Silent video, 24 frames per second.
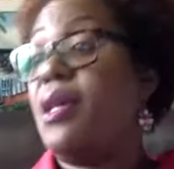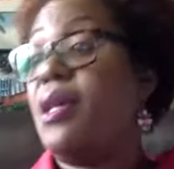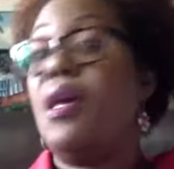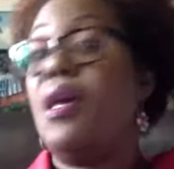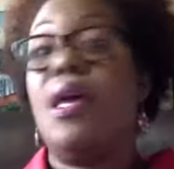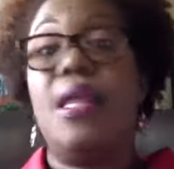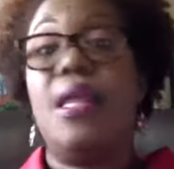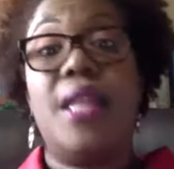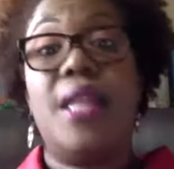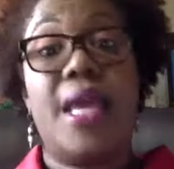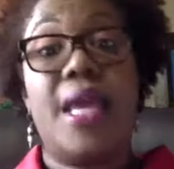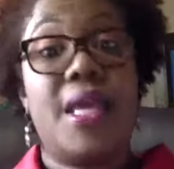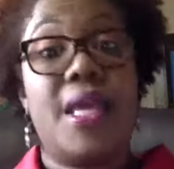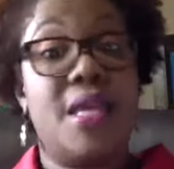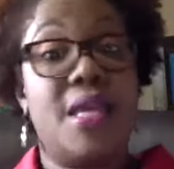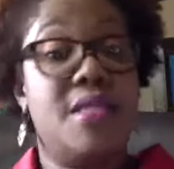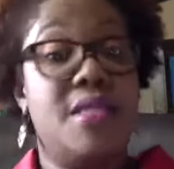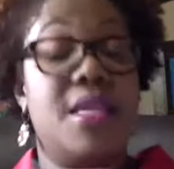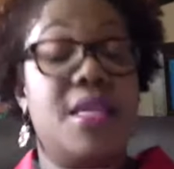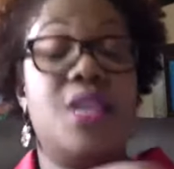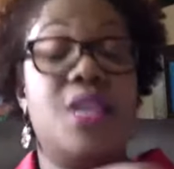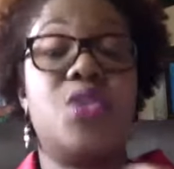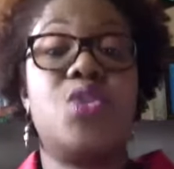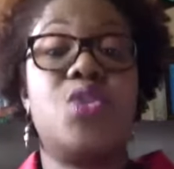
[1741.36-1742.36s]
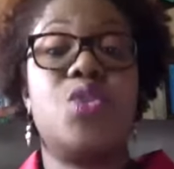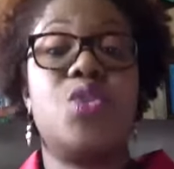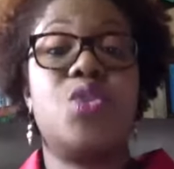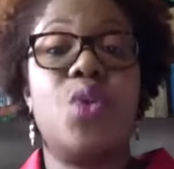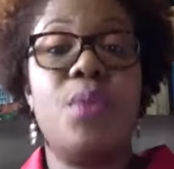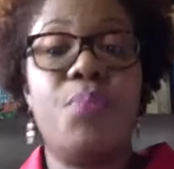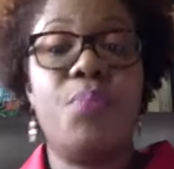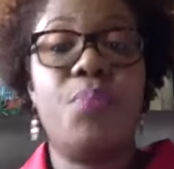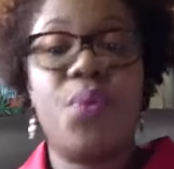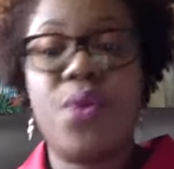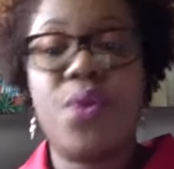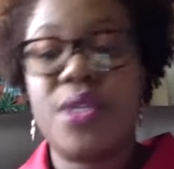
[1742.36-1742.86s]
like I said, it's so
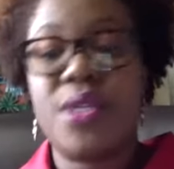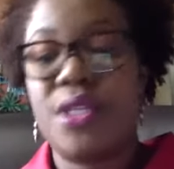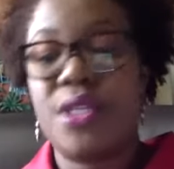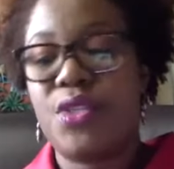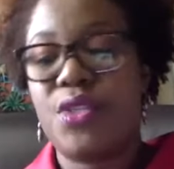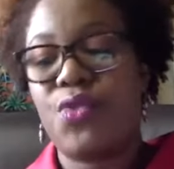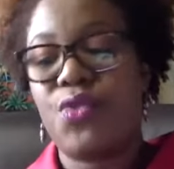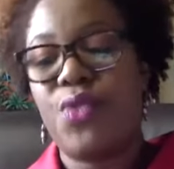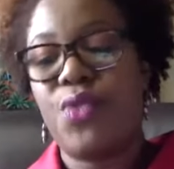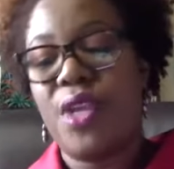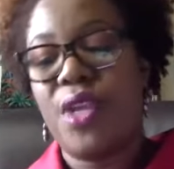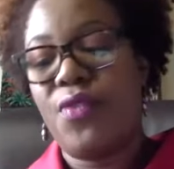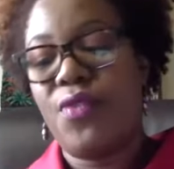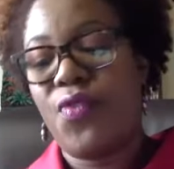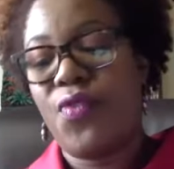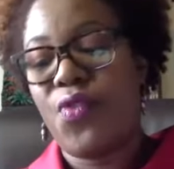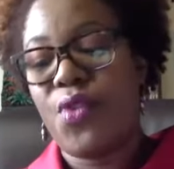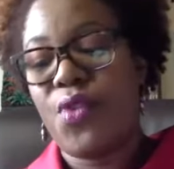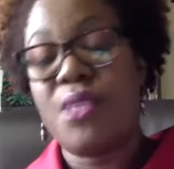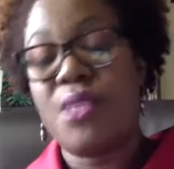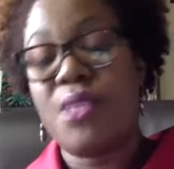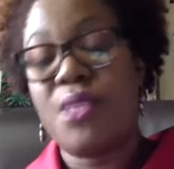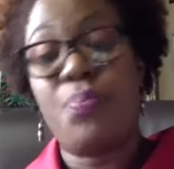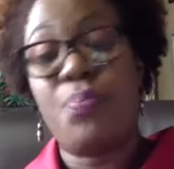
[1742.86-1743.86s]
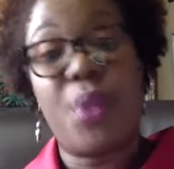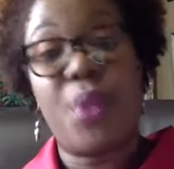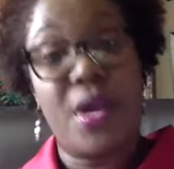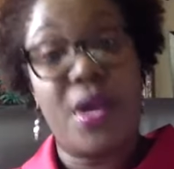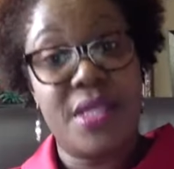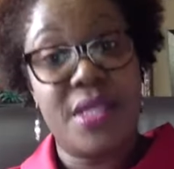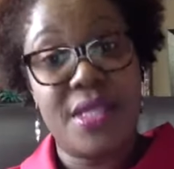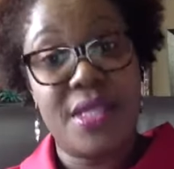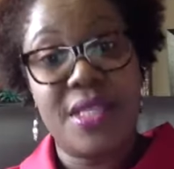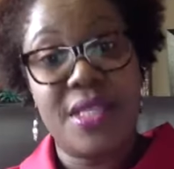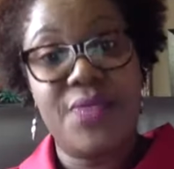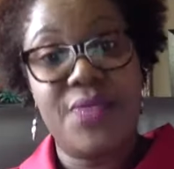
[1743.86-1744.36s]
important to reinforce the
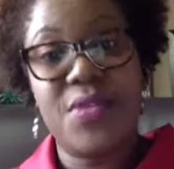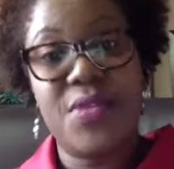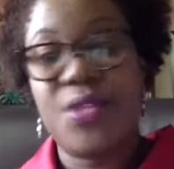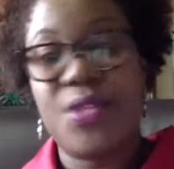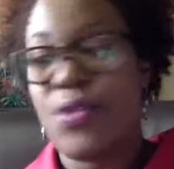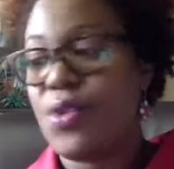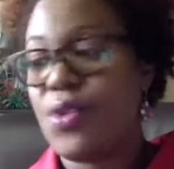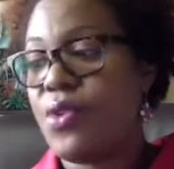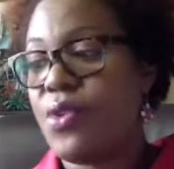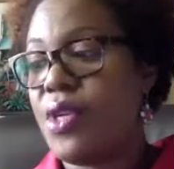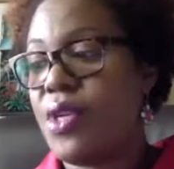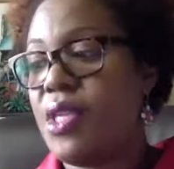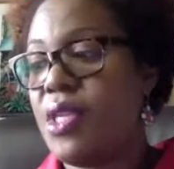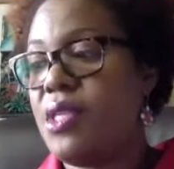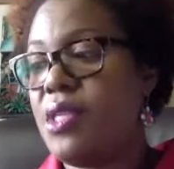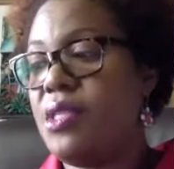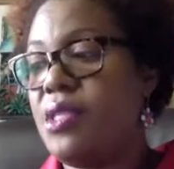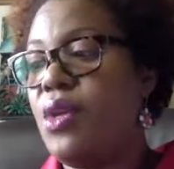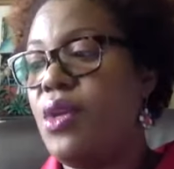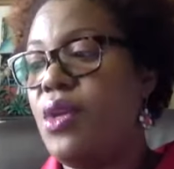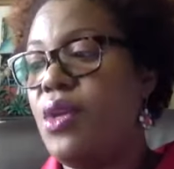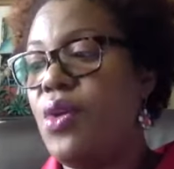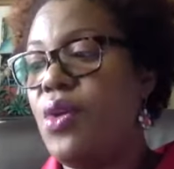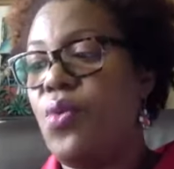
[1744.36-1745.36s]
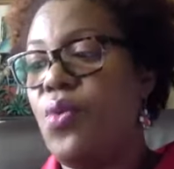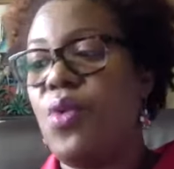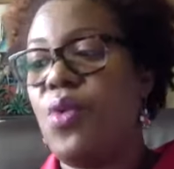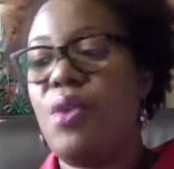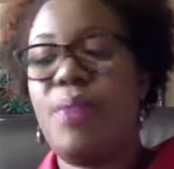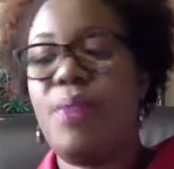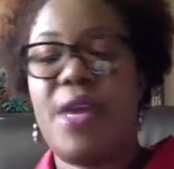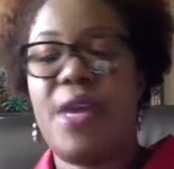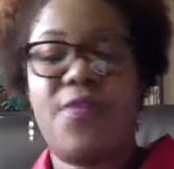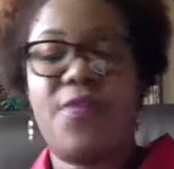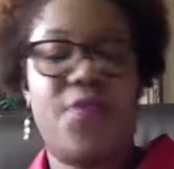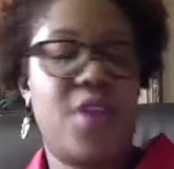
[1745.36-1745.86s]
positive stories. One of my
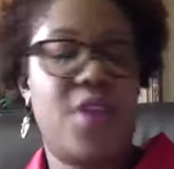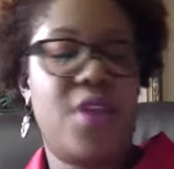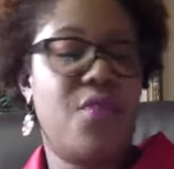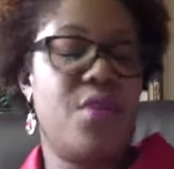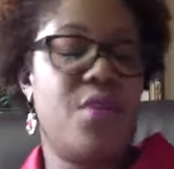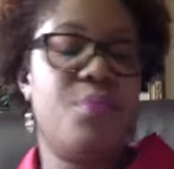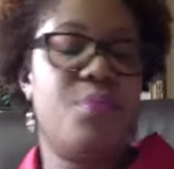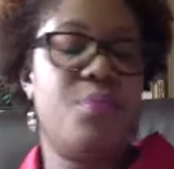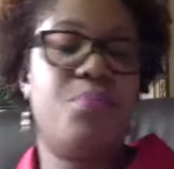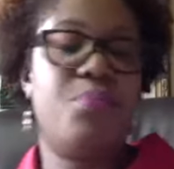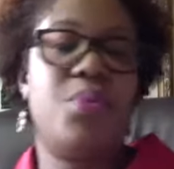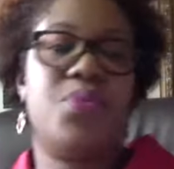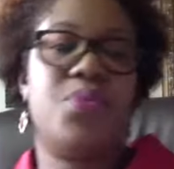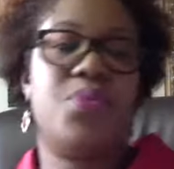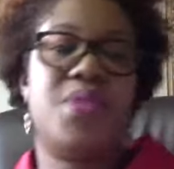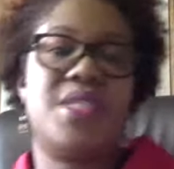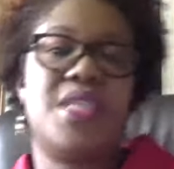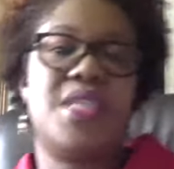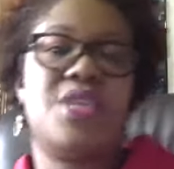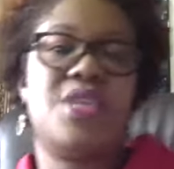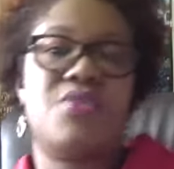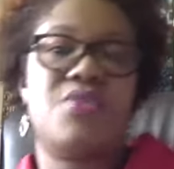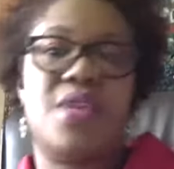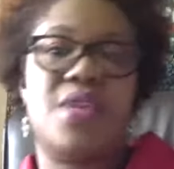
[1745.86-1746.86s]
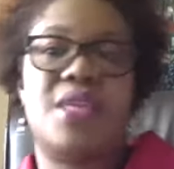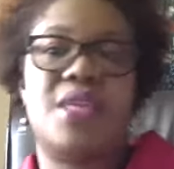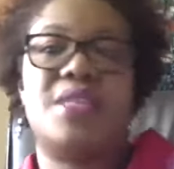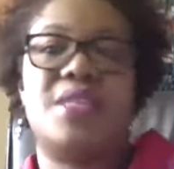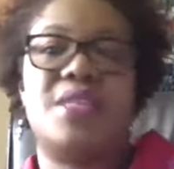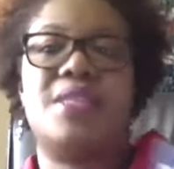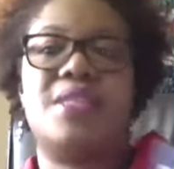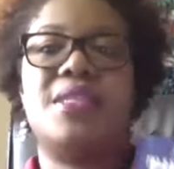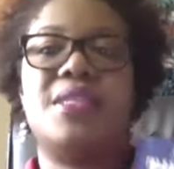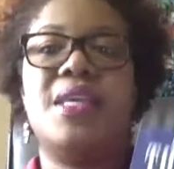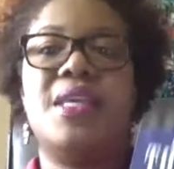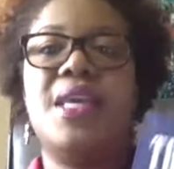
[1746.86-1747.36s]
favorite book
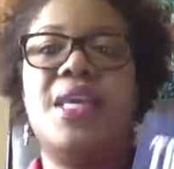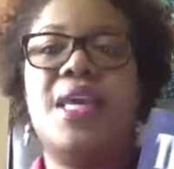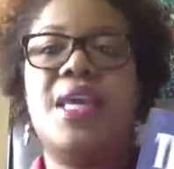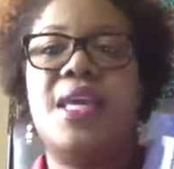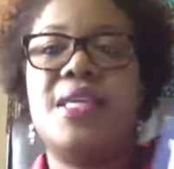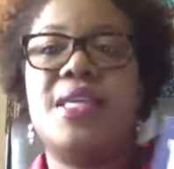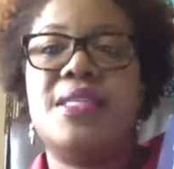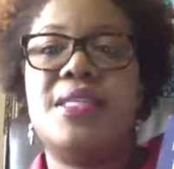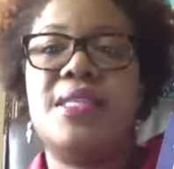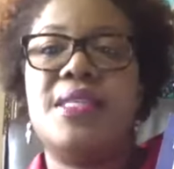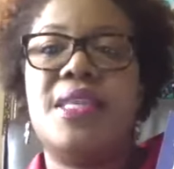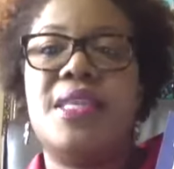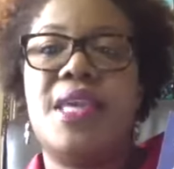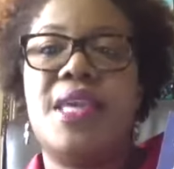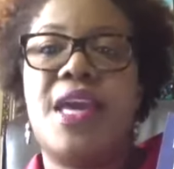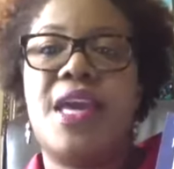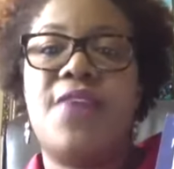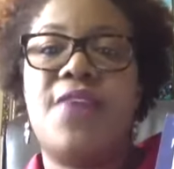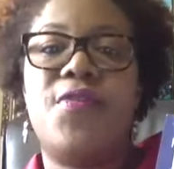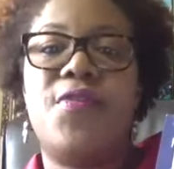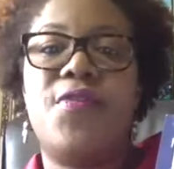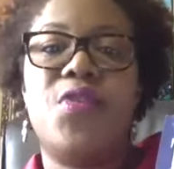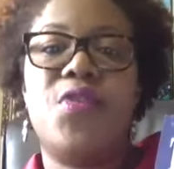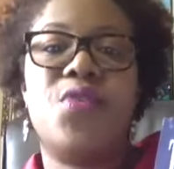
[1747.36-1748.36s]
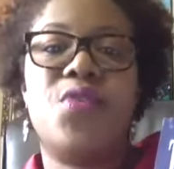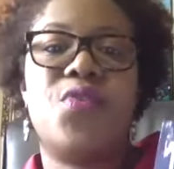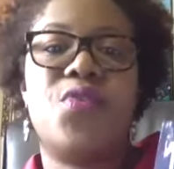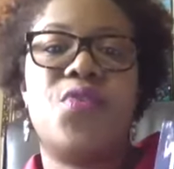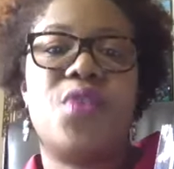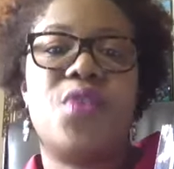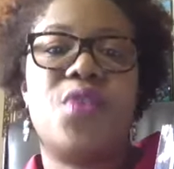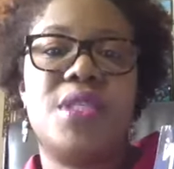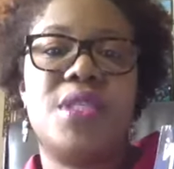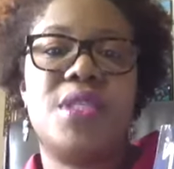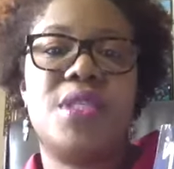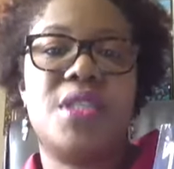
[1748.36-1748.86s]
series is the A View from
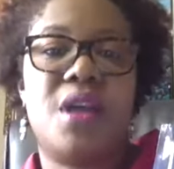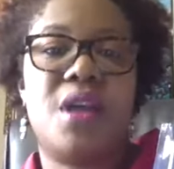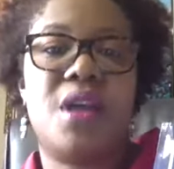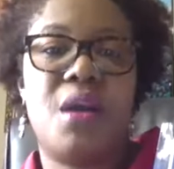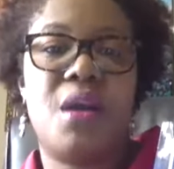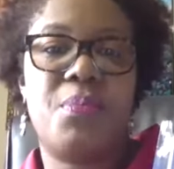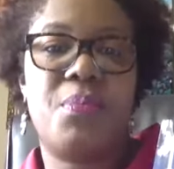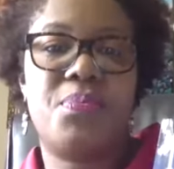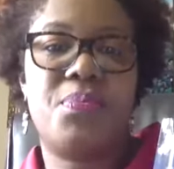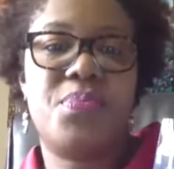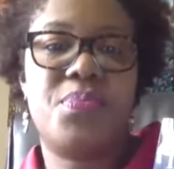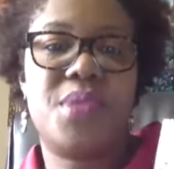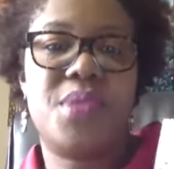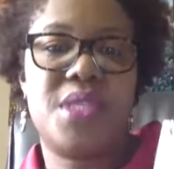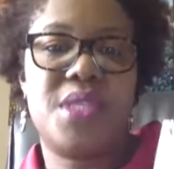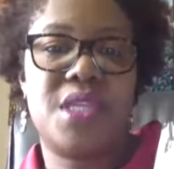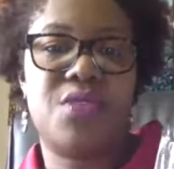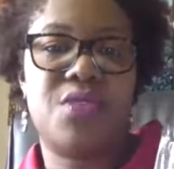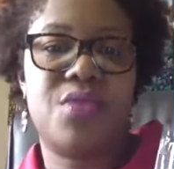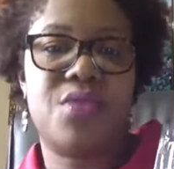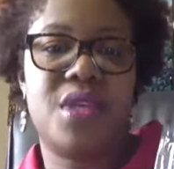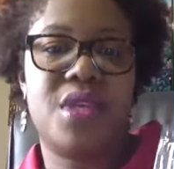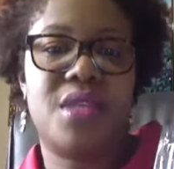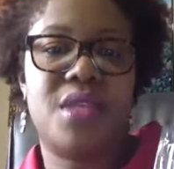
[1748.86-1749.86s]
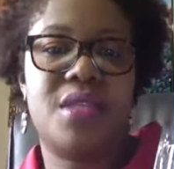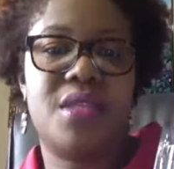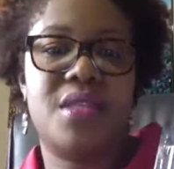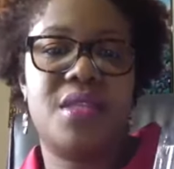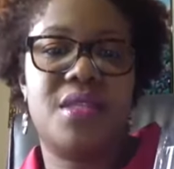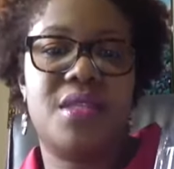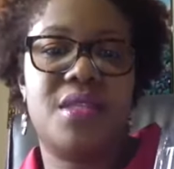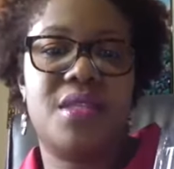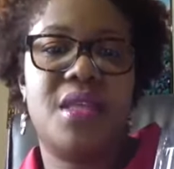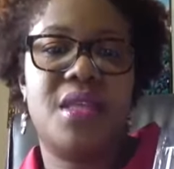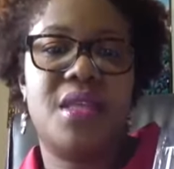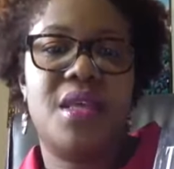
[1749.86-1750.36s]
the Top
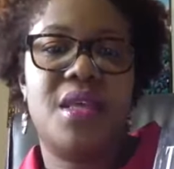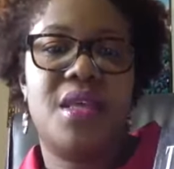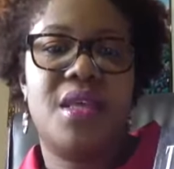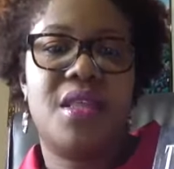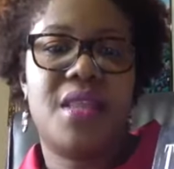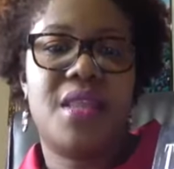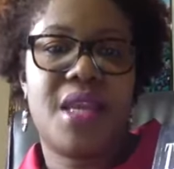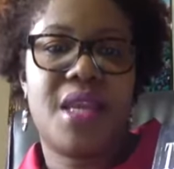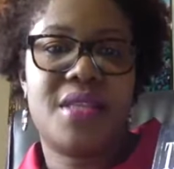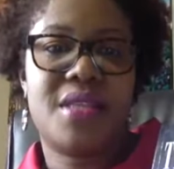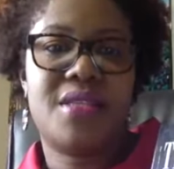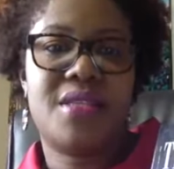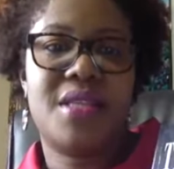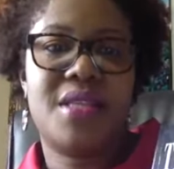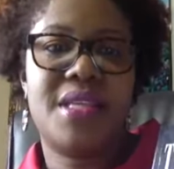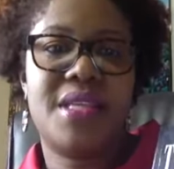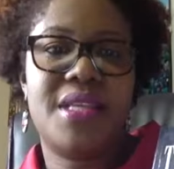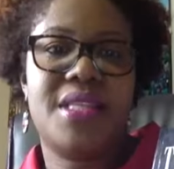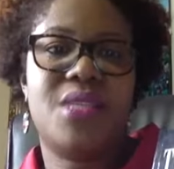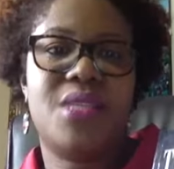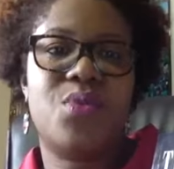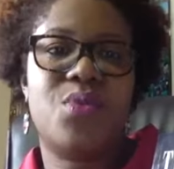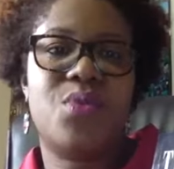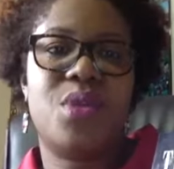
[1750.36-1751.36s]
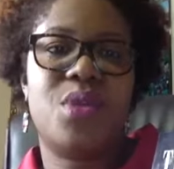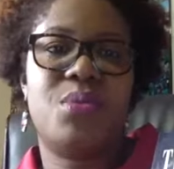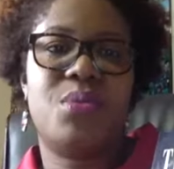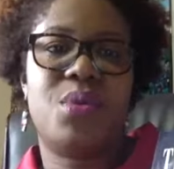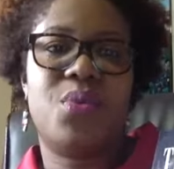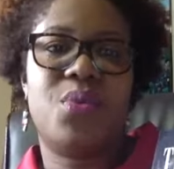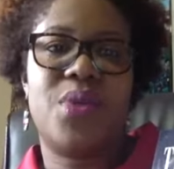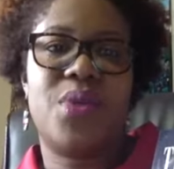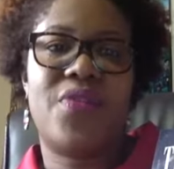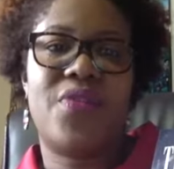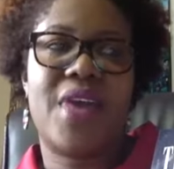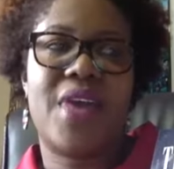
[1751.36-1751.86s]
series. Thanks to Lisa Wilbur,
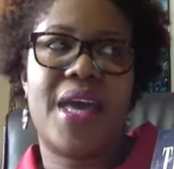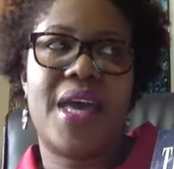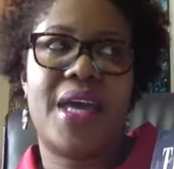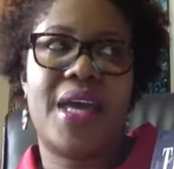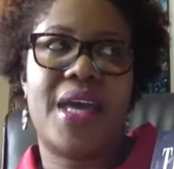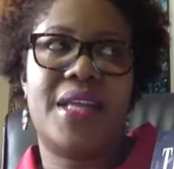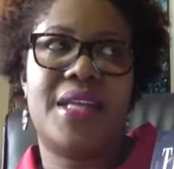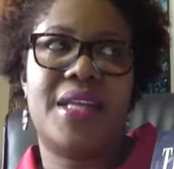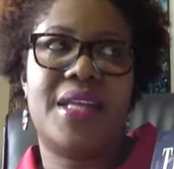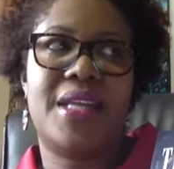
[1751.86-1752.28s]
we've had